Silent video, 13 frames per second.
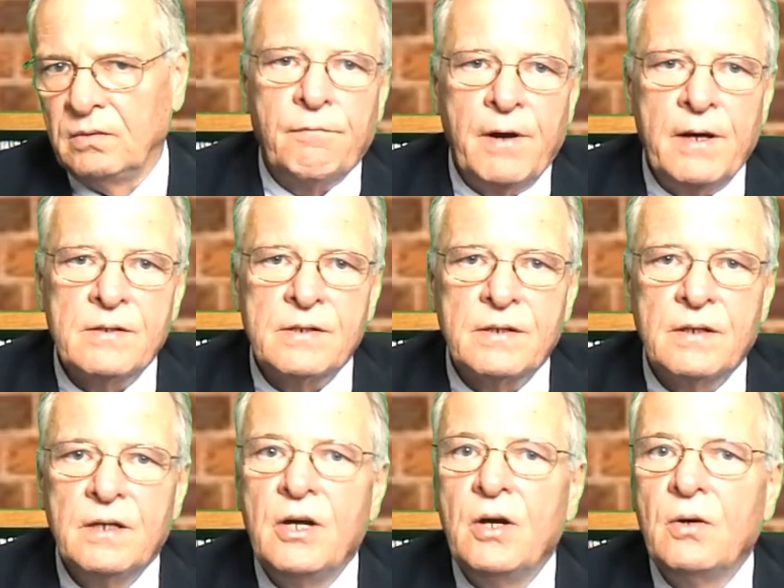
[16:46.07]
France
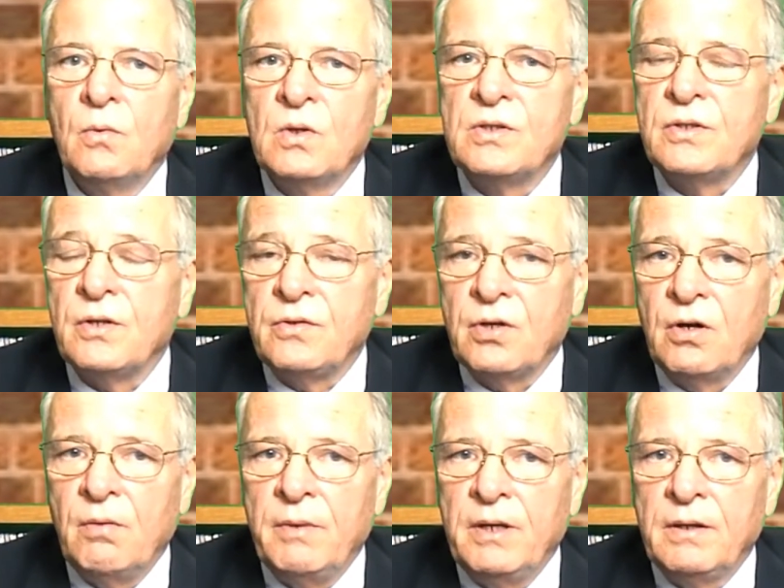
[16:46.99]
was
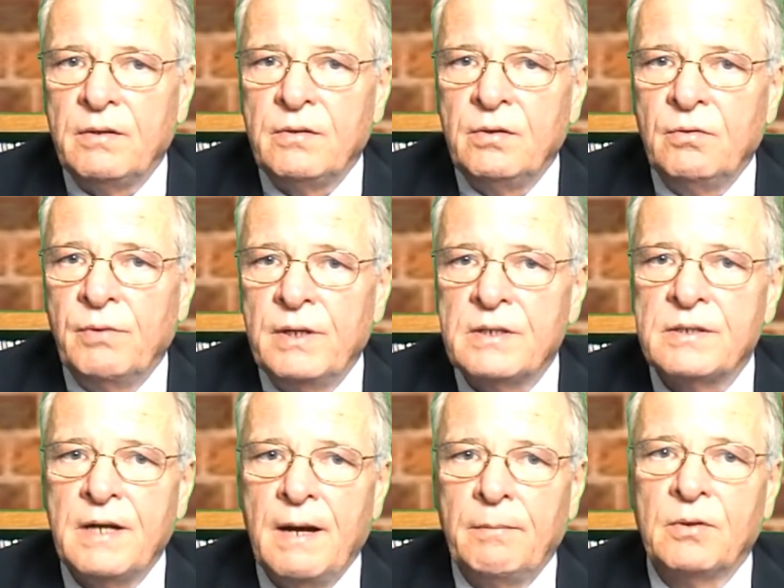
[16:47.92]
determined to
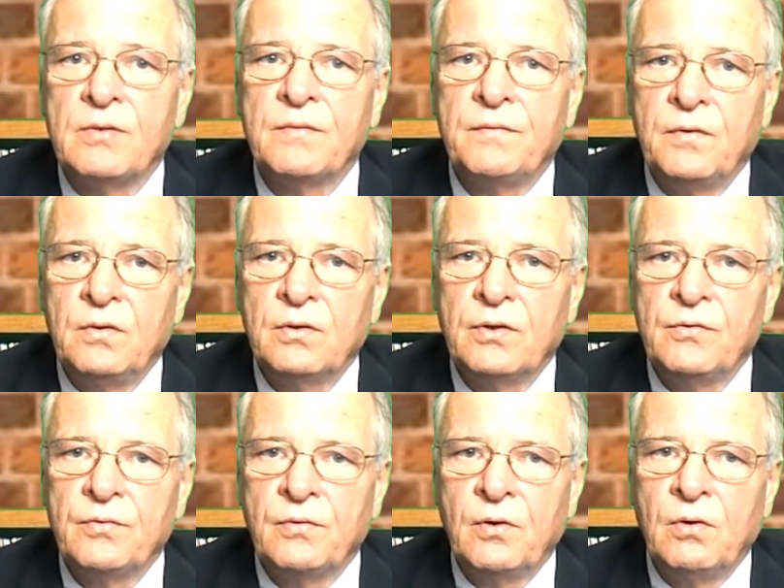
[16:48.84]
reestablish full
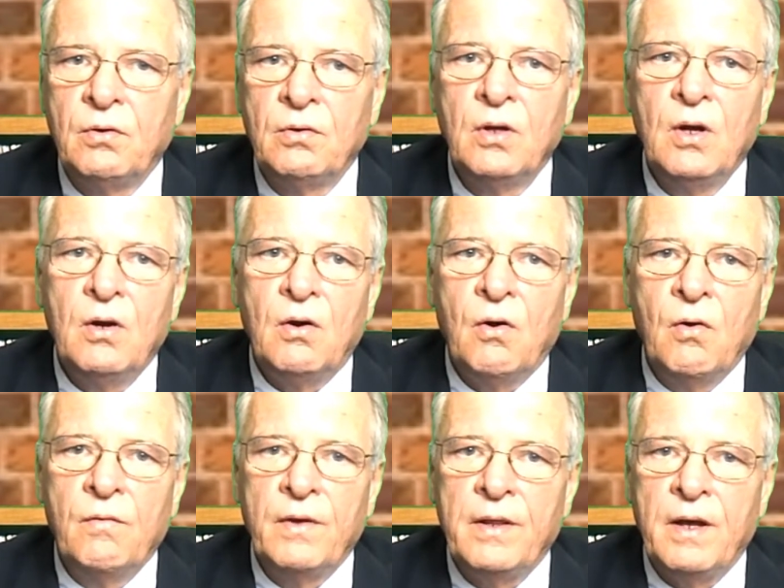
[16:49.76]
control
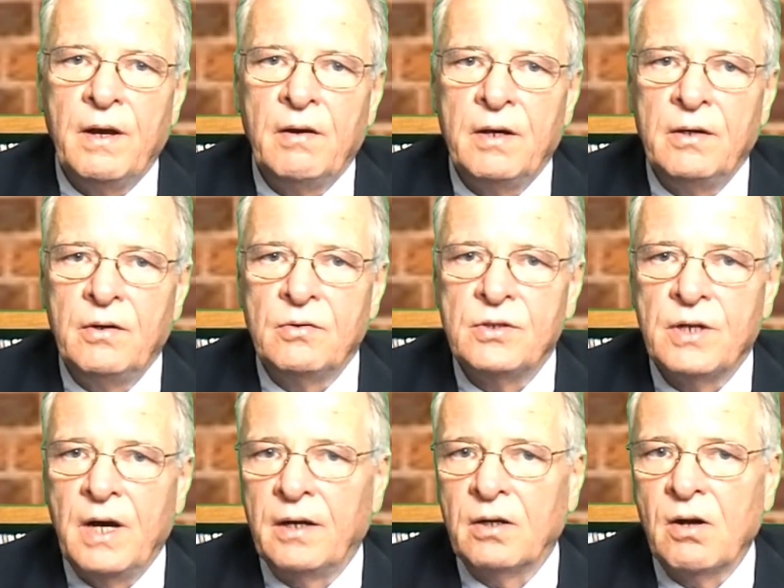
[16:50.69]
over their
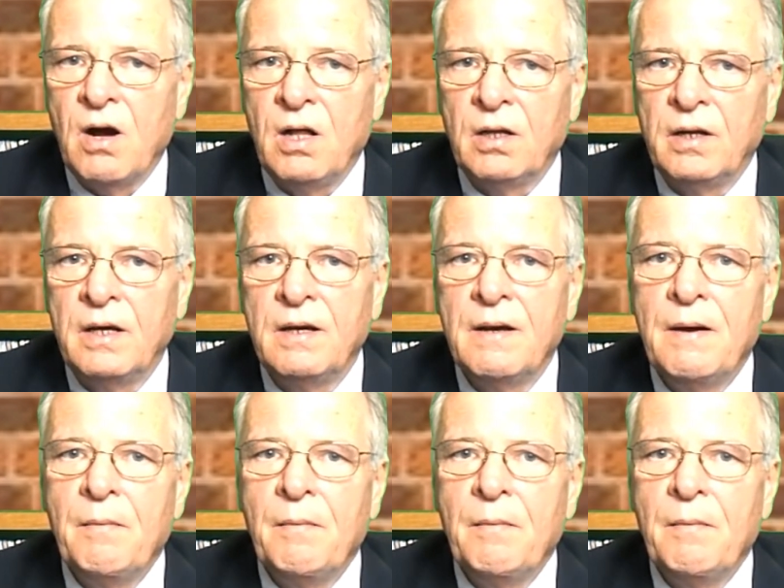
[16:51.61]
Indochina colony,